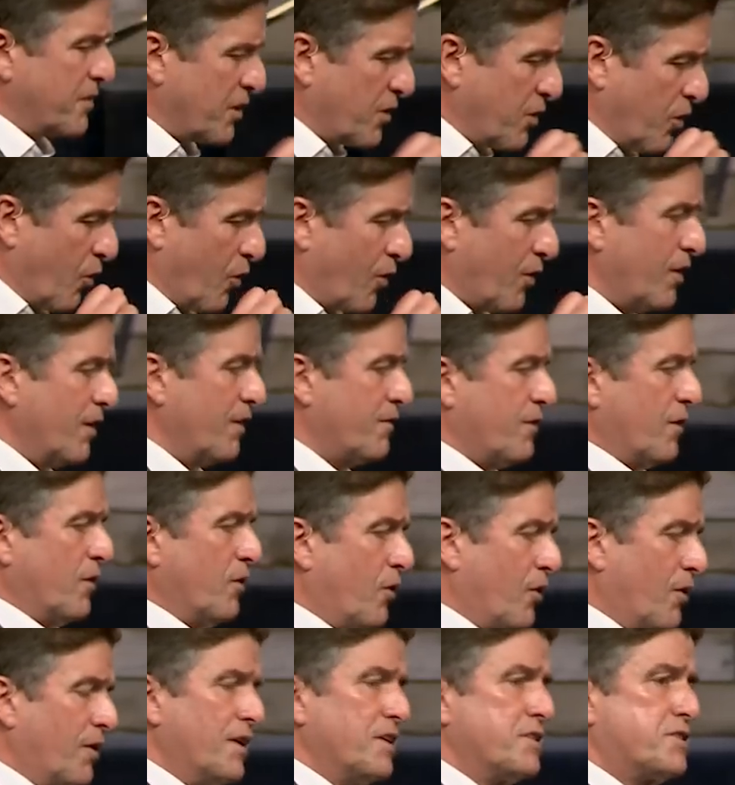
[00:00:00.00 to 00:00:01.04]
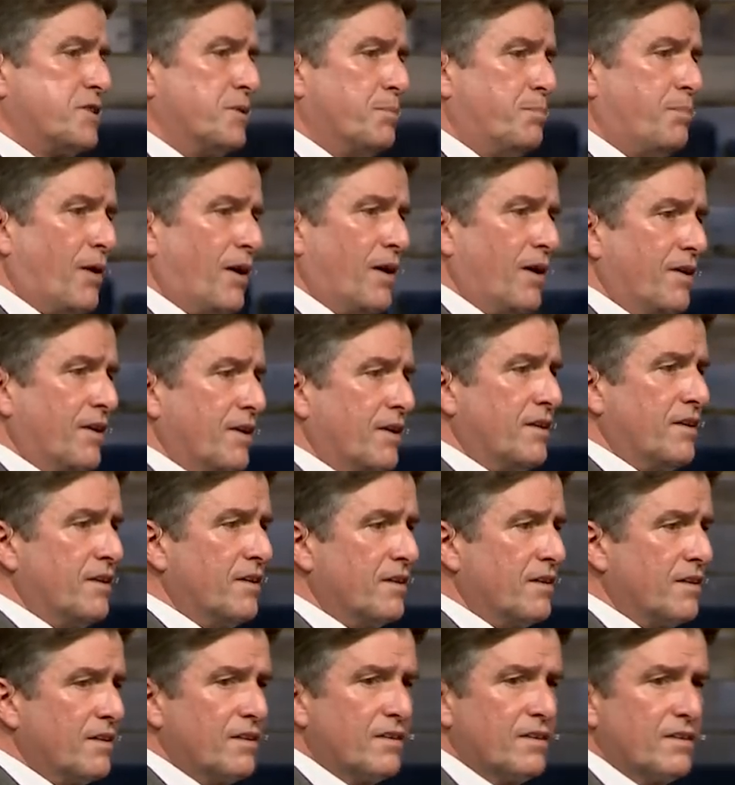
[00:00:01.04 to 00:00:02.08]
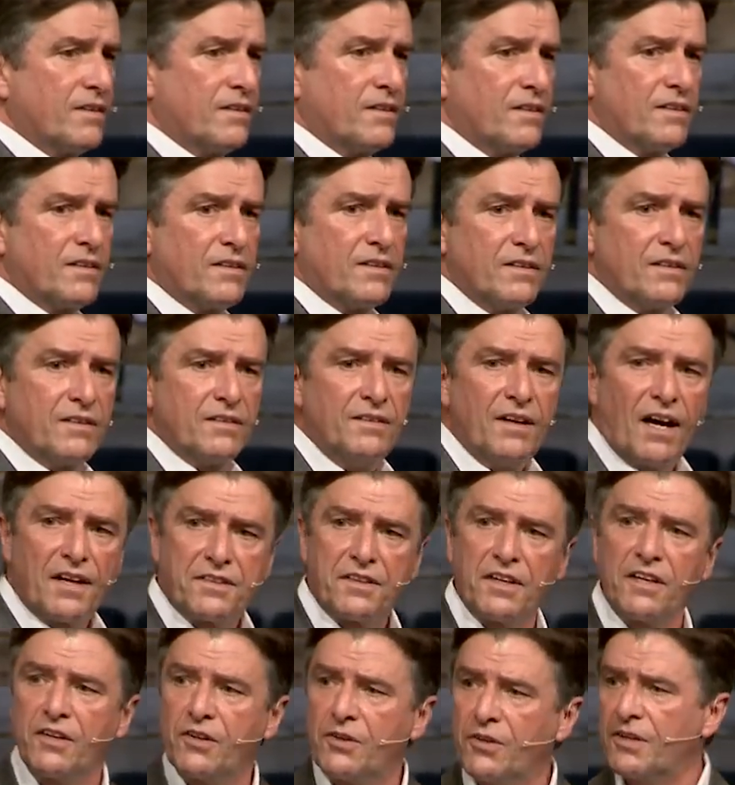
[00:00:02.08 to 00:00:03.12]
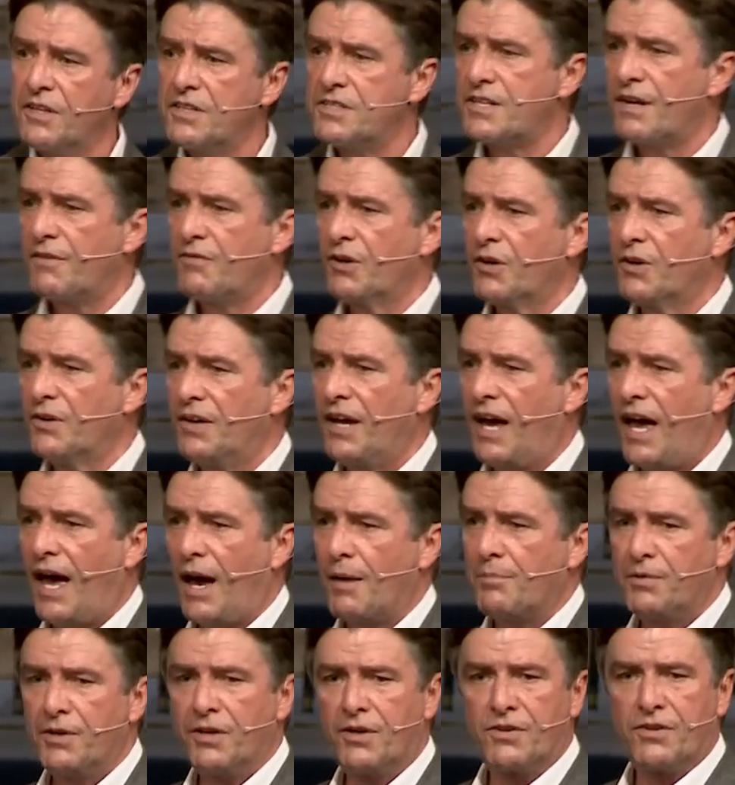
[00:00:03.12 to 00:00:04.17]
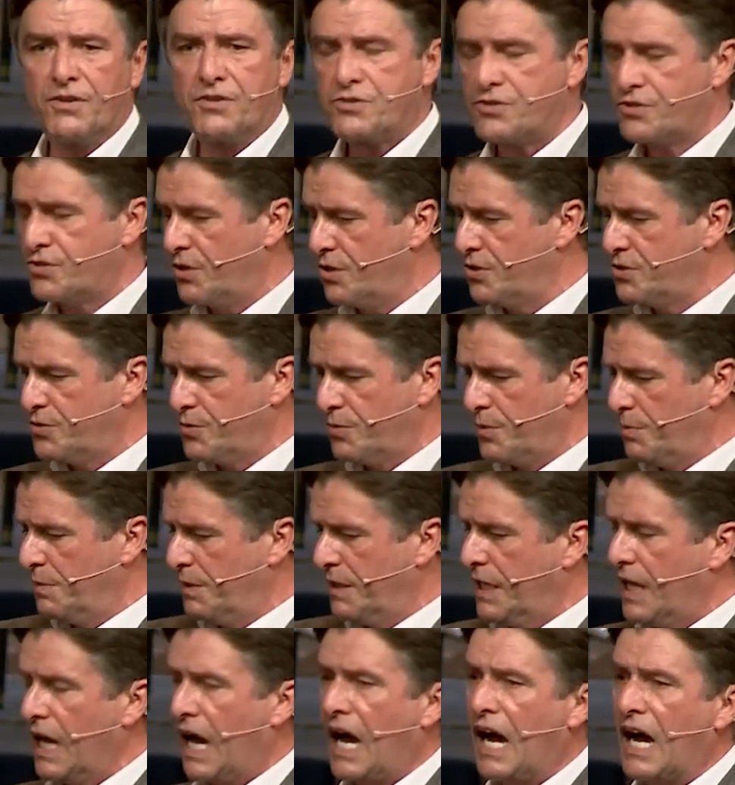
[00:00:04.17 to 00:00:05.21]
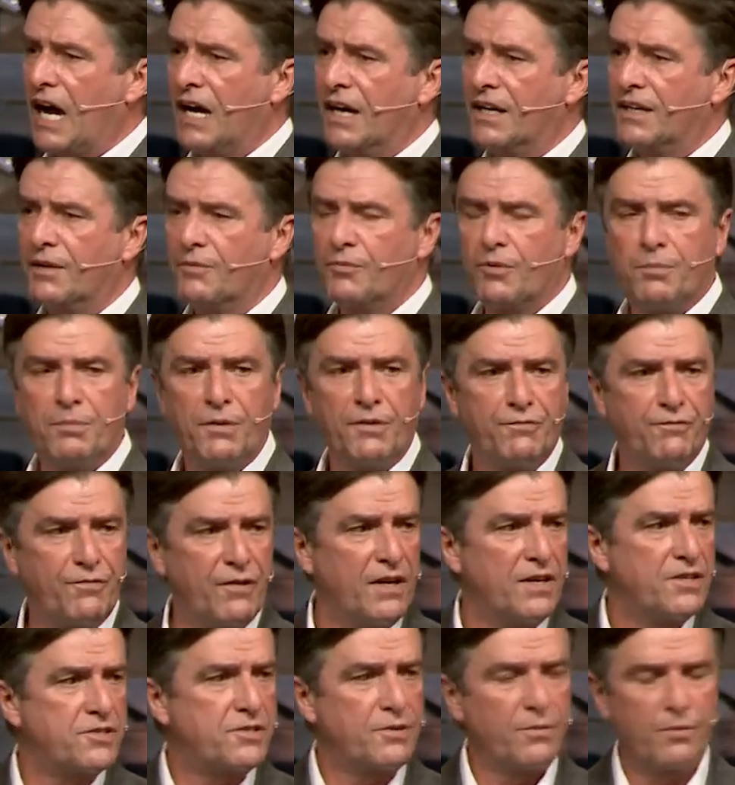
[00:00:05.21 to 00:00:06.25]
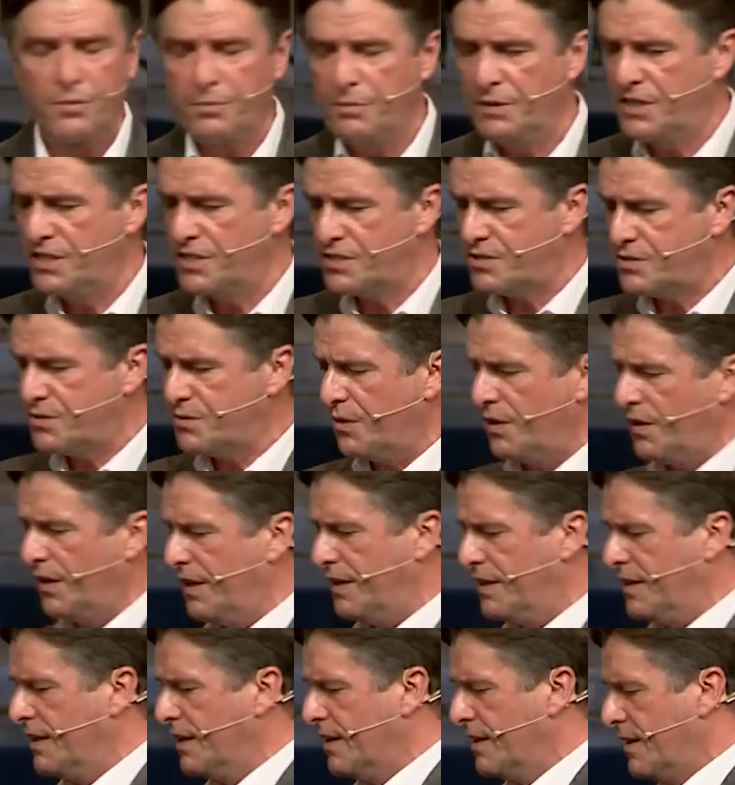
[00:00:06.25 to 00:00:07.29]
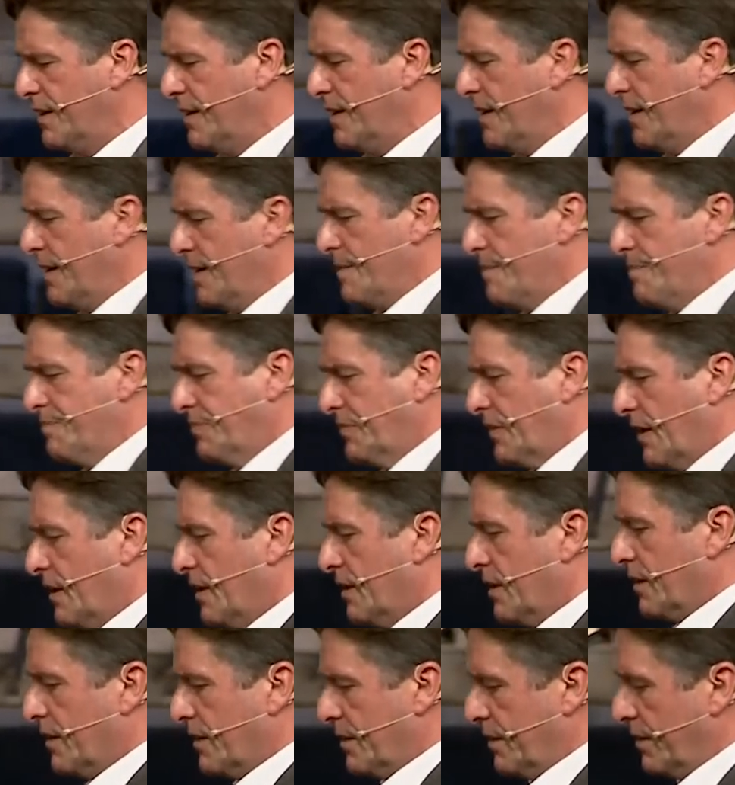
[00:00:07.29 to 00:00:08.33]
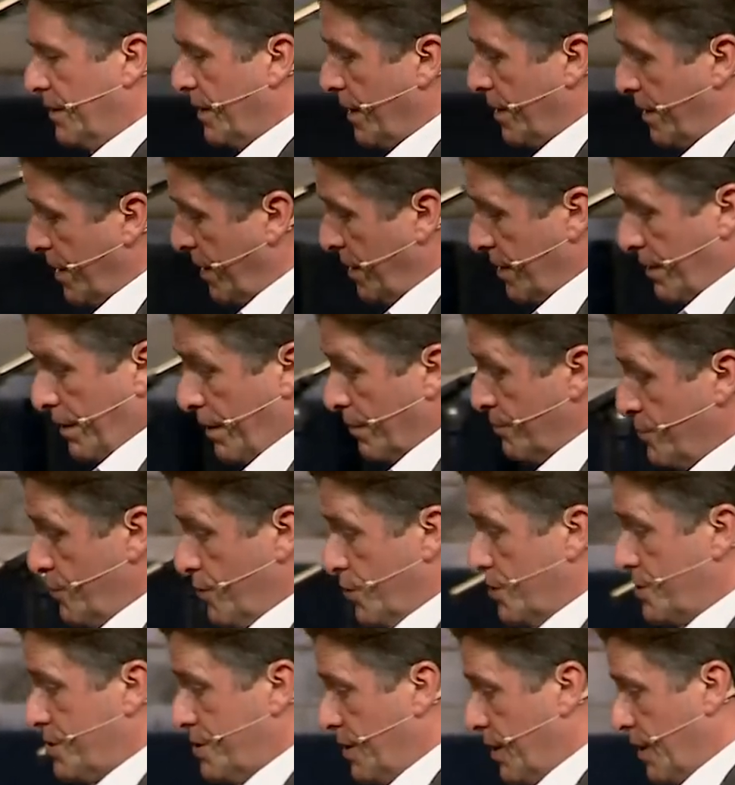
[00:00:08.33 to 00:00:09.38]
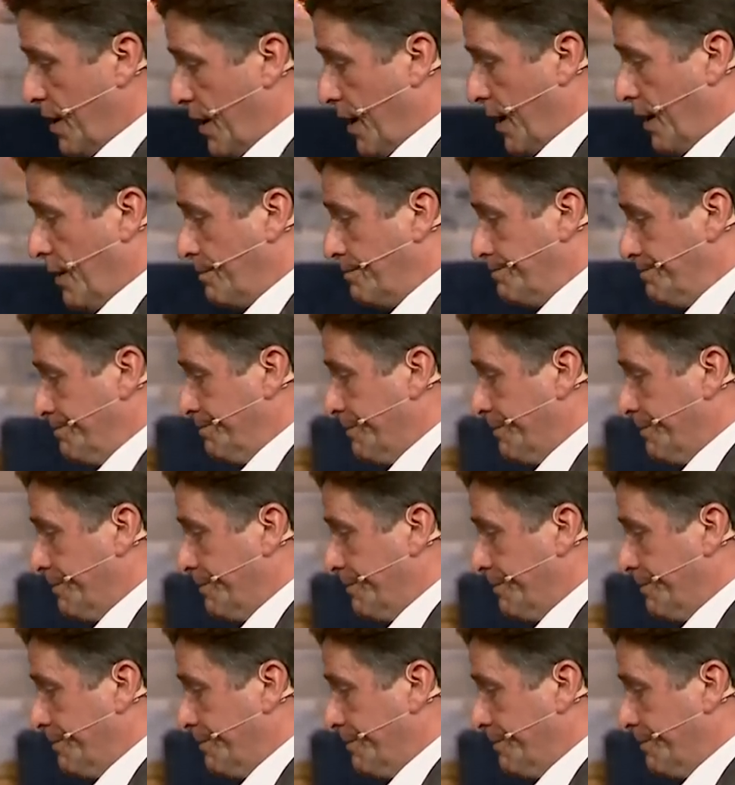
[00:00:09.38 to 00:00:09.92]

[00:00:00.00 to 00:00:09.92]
the glory of the Lord has departed. Nothing good is ever going to happen here. This church will be gone. It will be finished. It will be destroyed. Yet, I mean, we're still there.